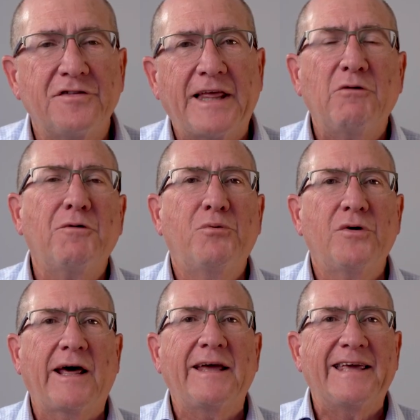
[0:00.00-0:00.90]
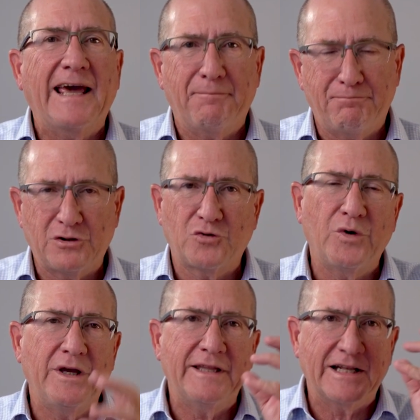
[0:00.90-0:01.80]
they will put a gap
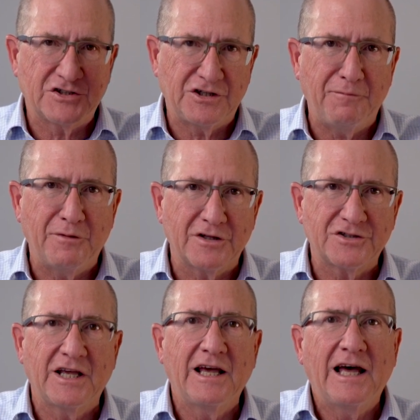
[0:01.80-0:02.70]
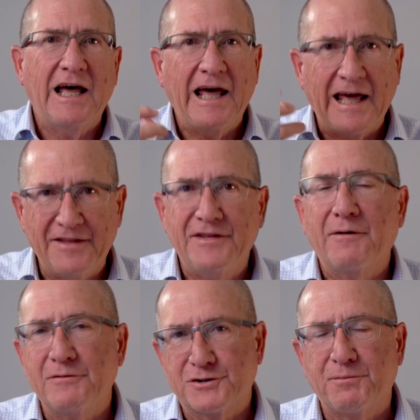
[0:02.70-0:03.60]
between that stimulus and
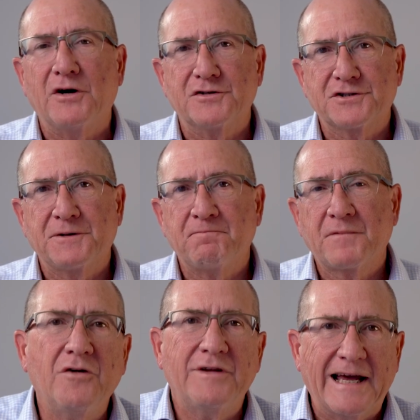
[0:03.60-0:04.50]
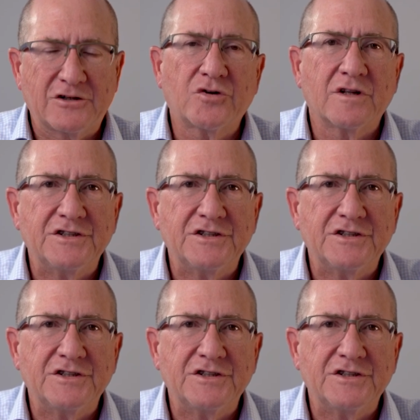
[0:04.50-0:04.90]
that response. Mr. Rohn actually